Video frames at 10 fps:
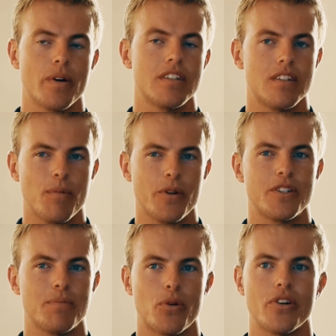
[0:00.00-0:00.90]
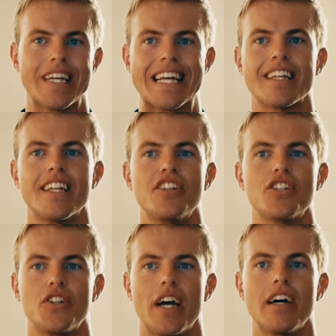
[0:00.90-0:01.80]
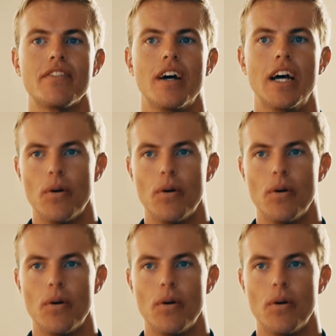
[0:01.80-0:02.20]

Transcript: What's the most important inclination you have?